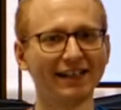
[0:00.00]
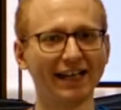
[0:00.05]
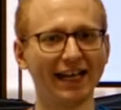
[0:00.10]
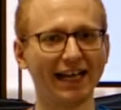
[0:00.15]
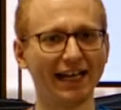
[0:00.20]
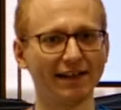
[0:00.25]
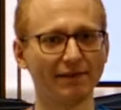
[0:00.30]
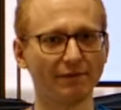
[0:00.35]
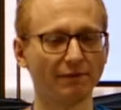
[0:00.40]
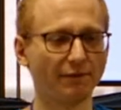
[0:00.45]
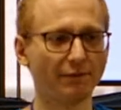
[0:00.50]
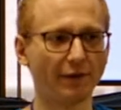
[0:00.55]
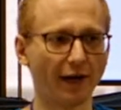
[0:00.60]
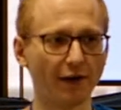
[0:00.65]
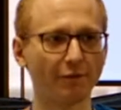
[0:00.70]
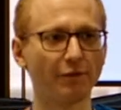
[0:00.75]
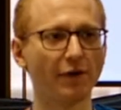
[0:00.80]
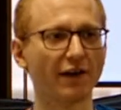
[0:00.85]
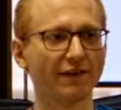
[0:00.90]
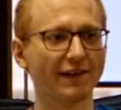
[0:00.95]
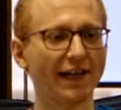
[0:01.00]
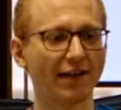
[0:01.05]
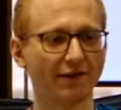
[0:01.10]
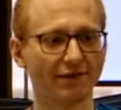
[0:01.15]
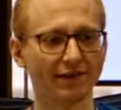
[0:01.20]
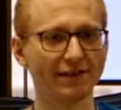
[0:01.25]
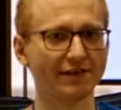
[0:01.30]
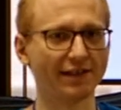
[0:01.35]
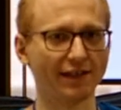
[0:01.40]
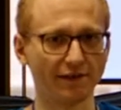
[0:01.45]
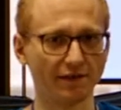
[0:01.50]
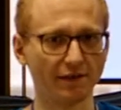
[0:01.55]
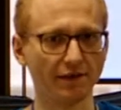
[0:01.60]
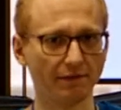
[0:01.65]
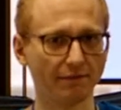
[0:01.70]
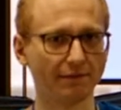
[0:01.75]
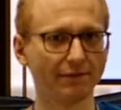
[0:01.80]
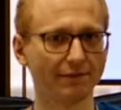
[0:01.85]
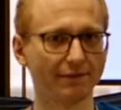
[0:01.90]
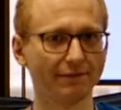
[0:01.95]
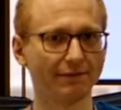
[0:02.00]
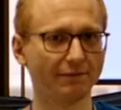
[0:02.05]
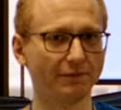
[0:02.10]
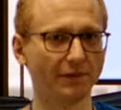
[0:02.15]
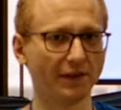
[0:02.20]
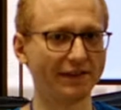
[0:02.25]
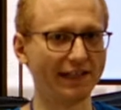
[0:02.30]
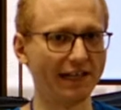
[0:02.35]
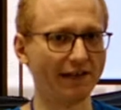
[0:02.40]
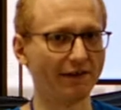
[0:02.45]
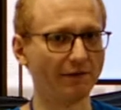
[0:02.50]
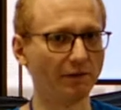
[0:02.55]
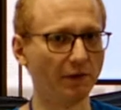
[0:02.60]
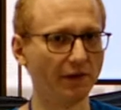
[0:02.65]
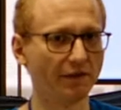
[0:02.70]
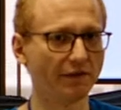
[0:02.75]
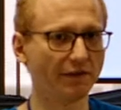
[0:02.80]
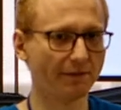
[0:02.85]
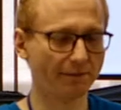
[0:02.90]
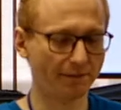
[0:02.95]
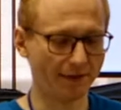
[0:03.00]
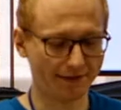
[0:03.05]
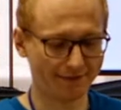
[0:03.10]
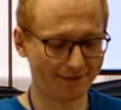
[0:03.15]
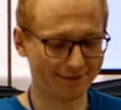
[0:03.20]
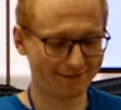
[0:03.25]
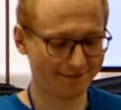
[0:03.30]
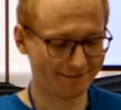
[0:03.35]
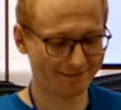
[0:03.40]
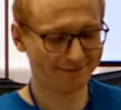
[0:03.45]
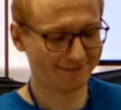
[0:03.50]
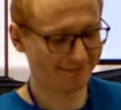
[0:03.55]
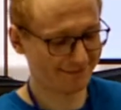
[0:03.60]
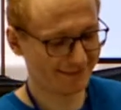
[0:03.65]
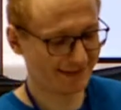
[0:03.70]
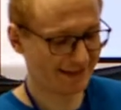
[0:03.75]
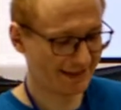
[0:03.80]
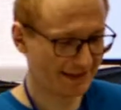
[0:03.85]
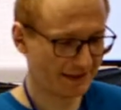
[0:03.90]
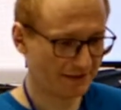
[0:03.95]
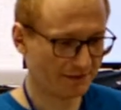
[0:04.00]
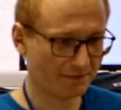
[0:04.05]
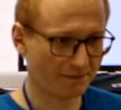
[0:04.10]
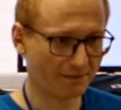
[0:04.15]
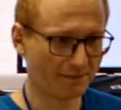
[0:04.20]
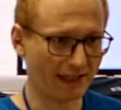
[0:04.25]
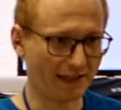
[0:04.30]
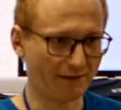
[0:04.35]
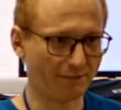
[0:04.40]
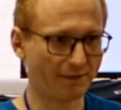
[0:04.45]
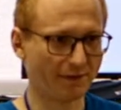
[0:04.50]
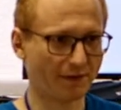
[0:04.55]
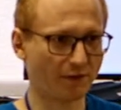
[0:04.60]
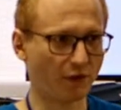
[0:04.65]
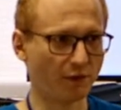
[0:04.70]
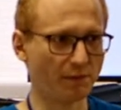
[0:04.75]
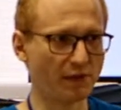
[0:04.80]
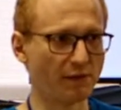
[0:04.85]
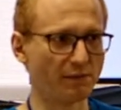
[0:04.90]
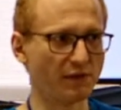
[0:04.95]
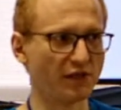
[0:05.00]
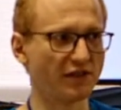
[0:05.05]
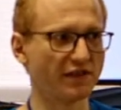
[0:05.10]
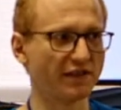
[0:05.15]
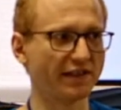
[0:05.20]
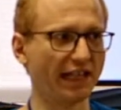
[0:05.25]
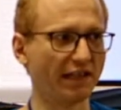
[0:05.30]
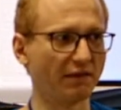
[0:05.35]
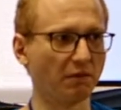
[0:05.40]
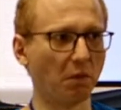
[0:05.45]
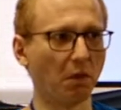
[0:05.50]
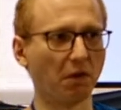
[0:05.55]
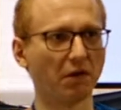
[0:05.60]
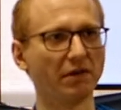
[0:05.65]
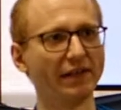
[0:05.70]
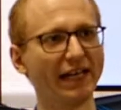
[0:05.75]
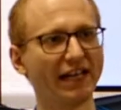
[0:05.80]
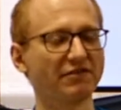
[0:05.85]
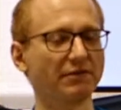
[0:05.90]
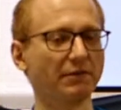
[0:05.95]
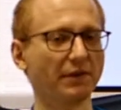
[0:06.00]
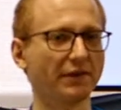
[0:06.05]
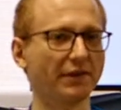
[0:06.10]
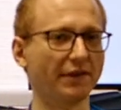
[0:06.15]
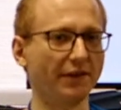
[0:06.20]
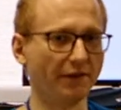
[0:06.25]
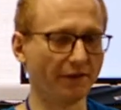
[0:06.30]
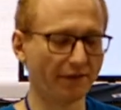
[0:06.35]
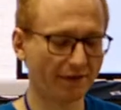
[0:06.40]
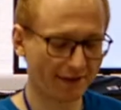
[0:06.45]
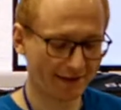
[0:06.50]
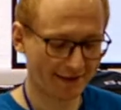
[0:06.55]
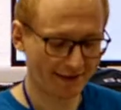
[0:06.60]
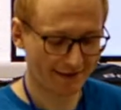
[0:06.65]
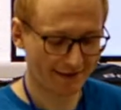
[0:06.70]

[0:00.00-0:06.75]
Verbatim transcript: And Firefox actually tells you what the error was. But in Chromium, you just get "Who connection was closed."